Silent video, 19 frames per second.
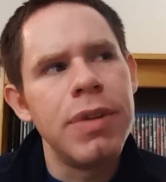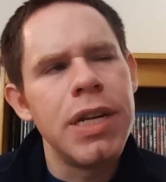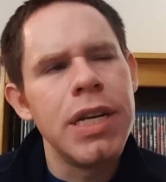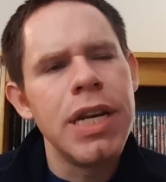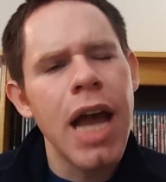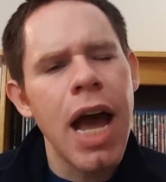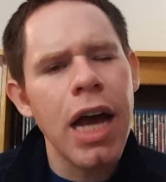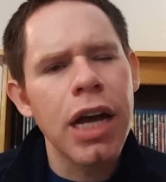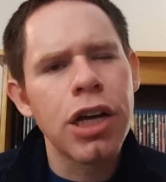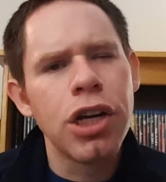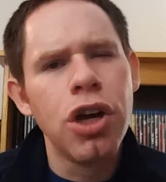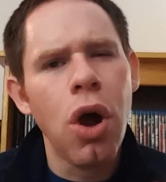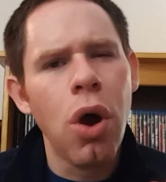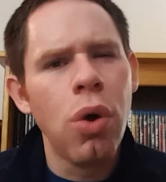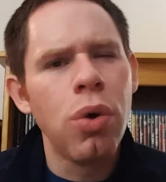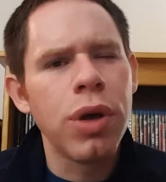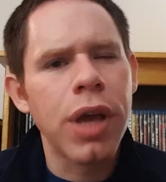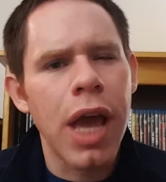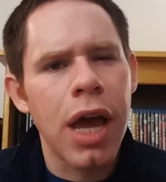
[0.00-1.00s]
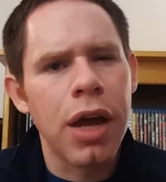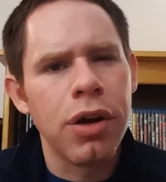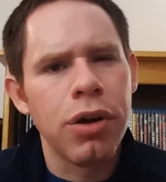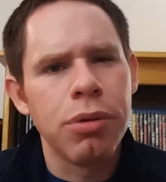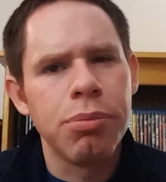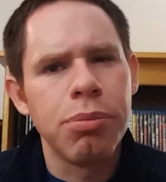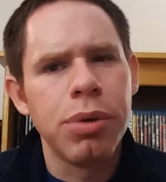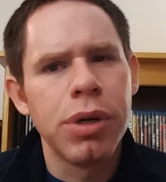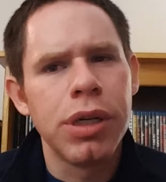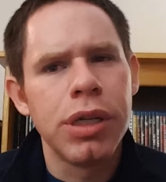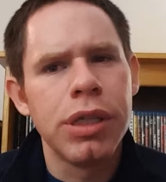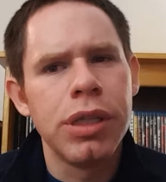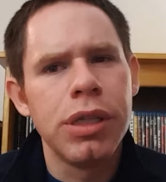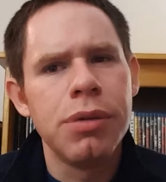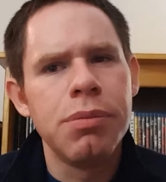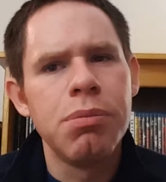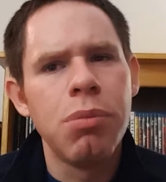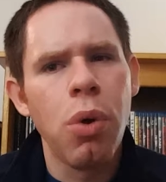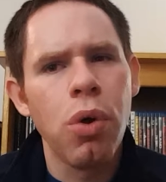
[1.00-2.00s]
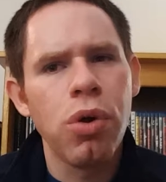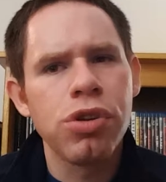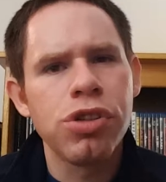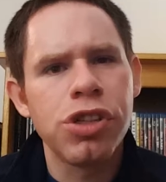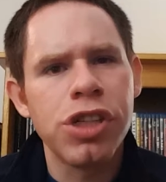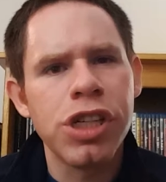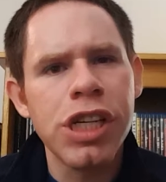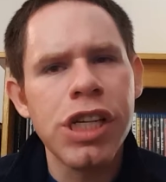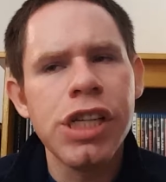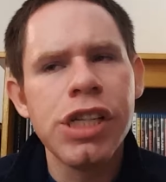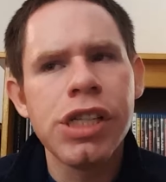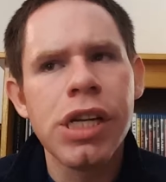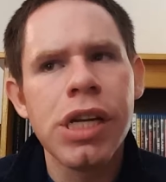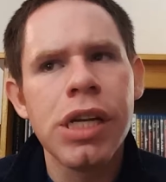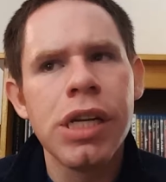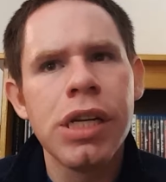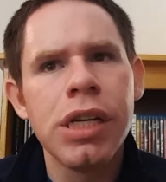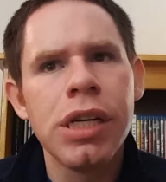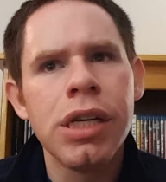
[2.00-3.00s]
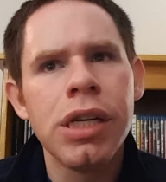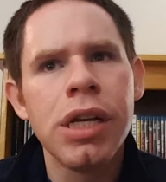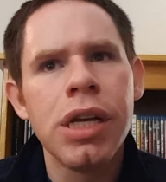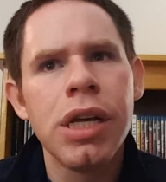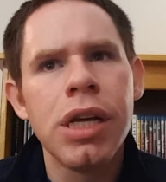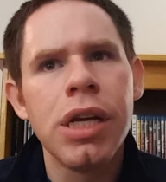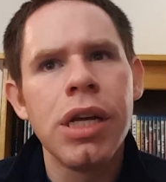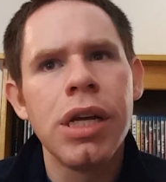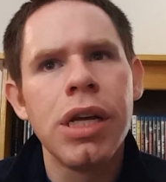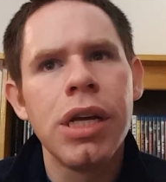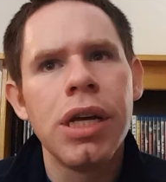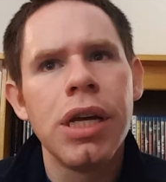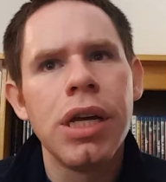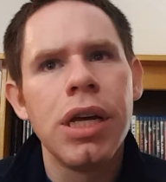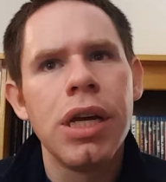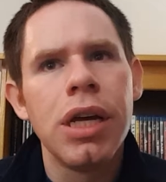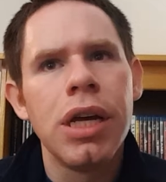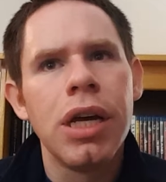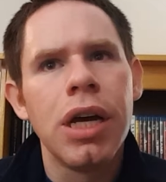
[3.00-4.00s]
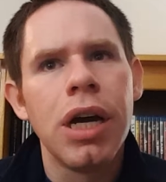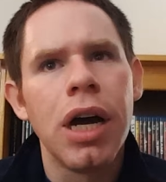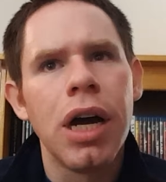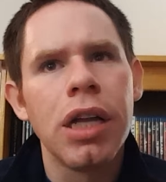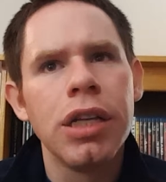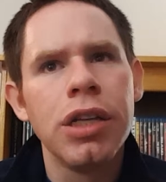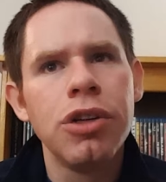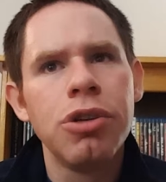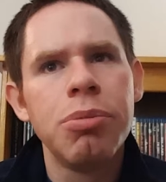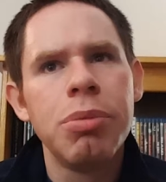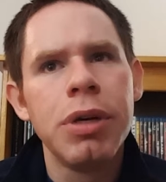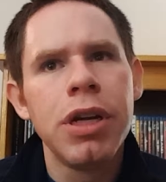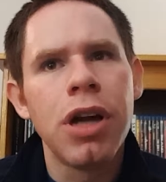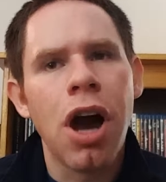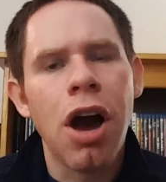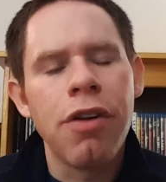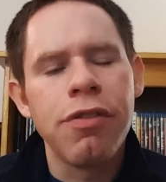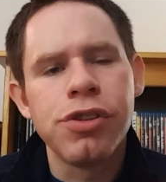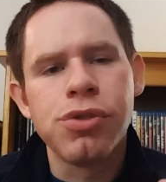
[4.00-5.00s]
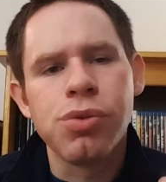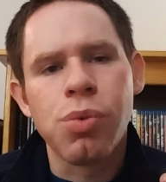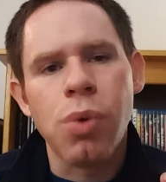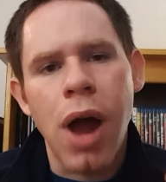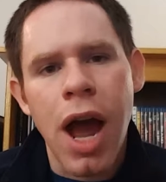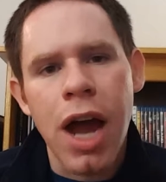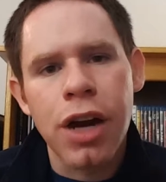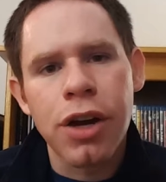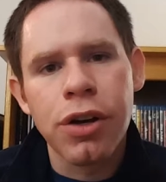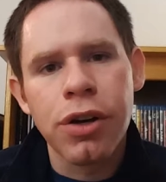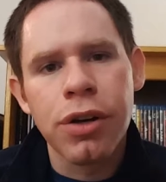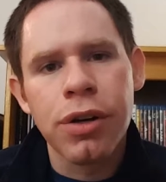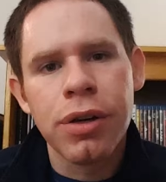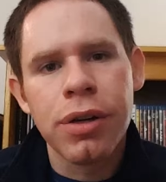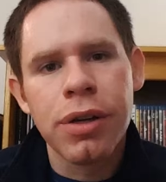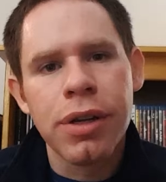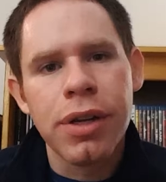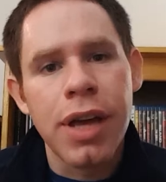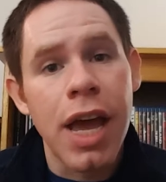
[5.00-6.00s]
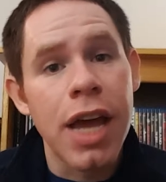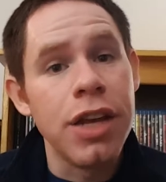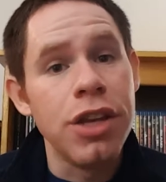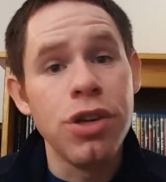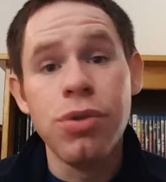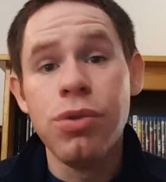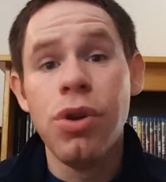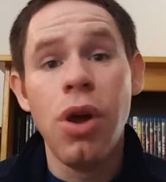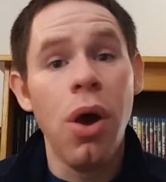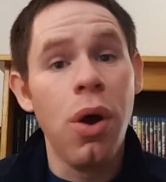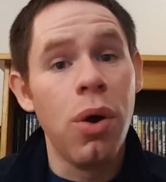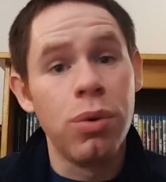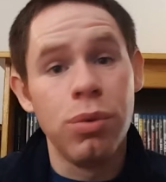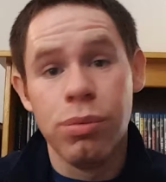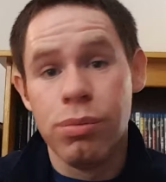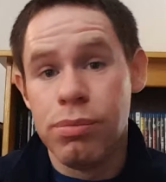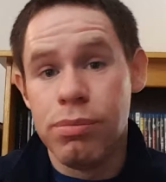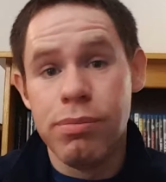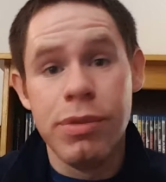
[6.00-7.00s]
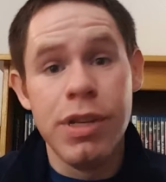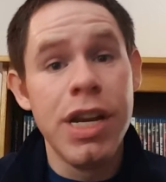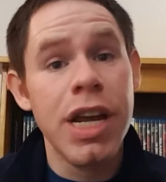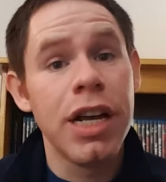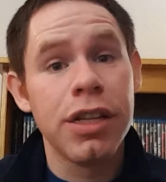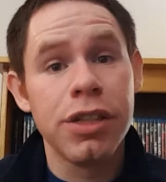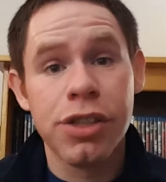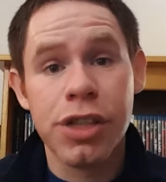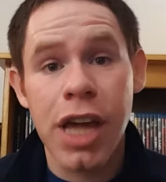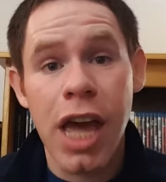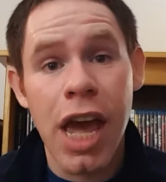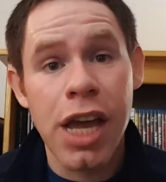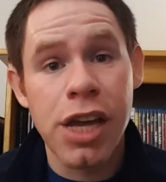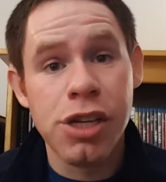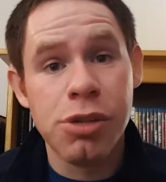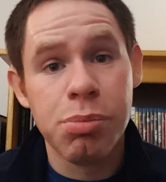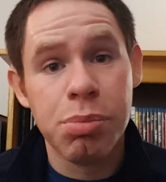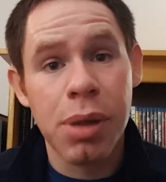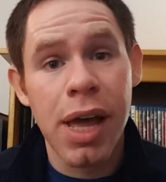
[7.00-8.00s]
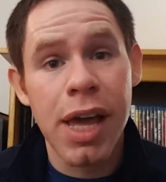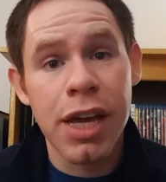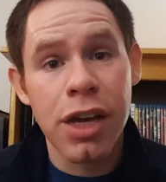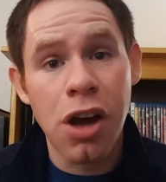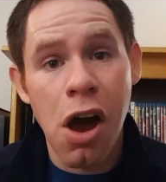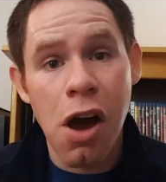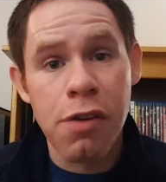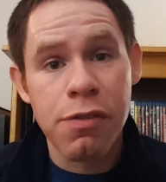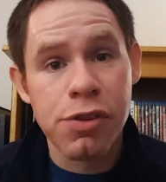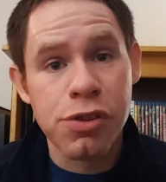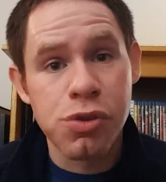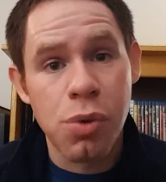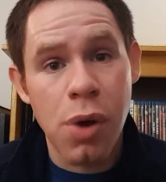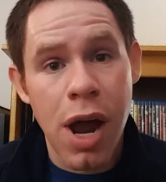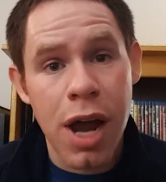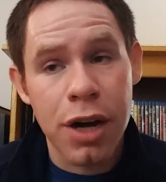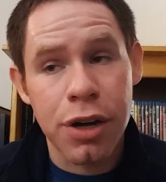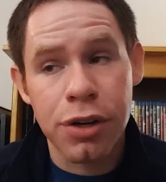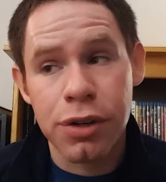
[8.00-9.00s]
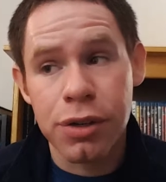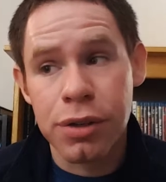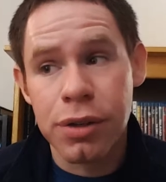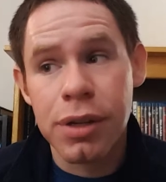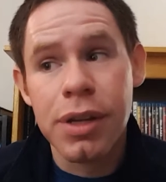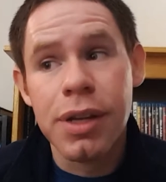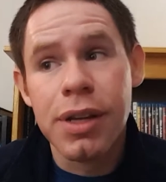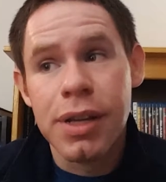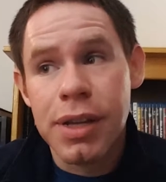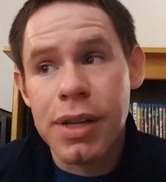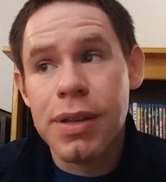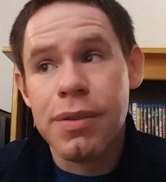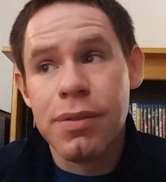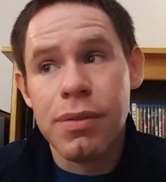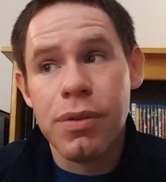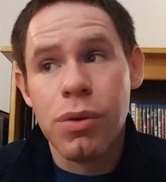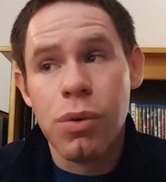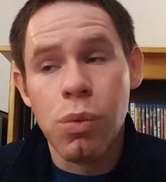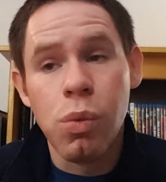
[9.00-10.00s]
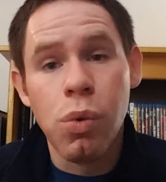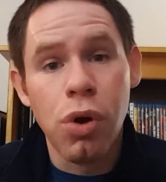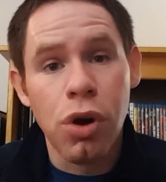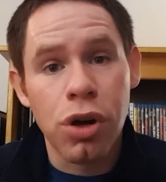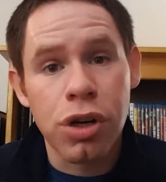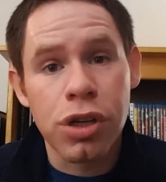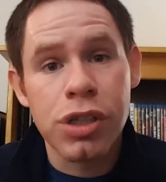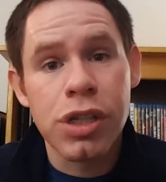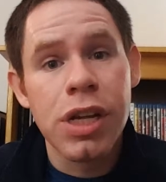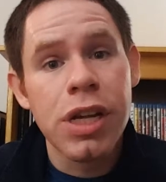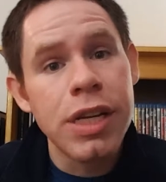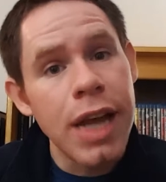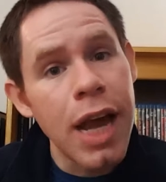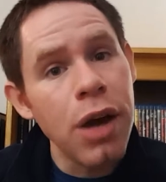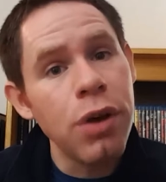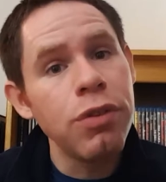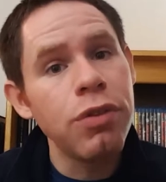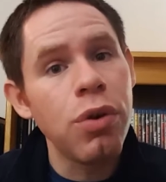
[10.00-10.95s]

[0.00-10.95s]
not go-getter, but more seasoned, a little bit off his rocker. And you know, Nicolas Cage playing off his rocker works. Now,